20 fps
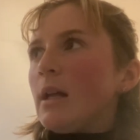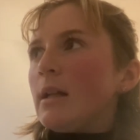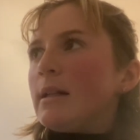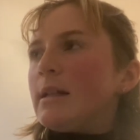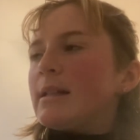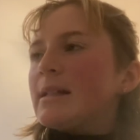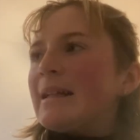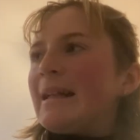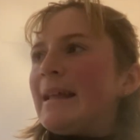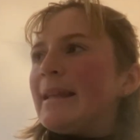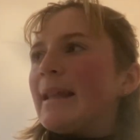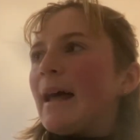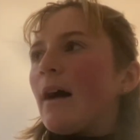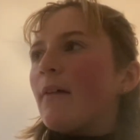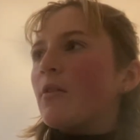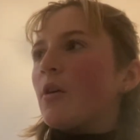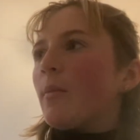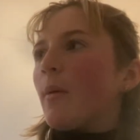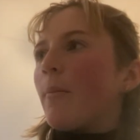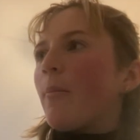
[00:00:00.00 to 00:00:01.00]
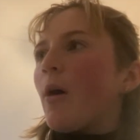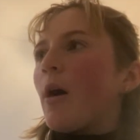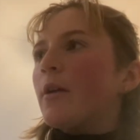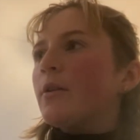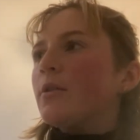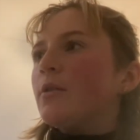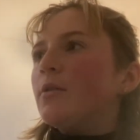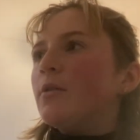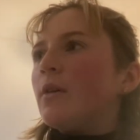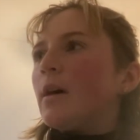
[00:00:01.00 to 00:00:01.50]
need to clean that. I've got my
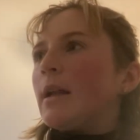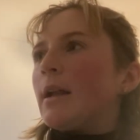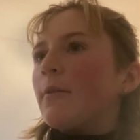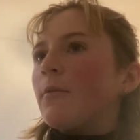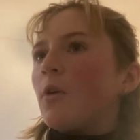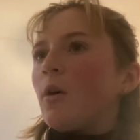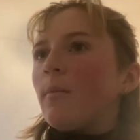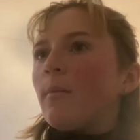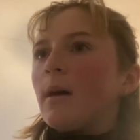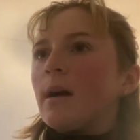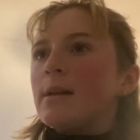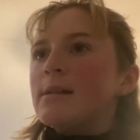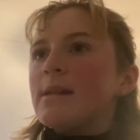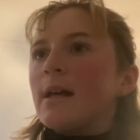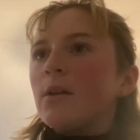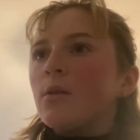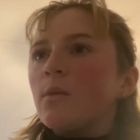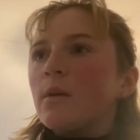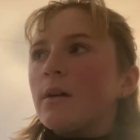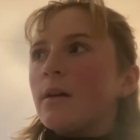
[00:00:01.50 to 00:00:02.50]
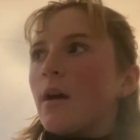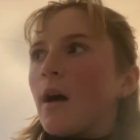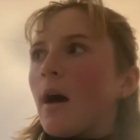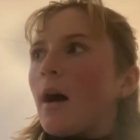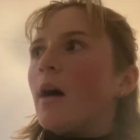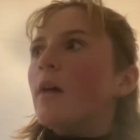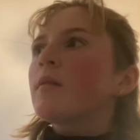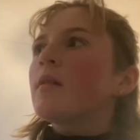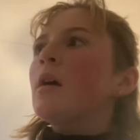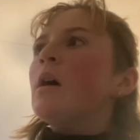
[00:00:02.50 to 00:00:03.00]
bridle, and I've got my saddle and
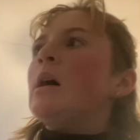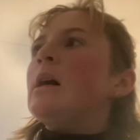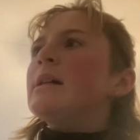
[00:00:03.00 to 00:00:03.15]
girth.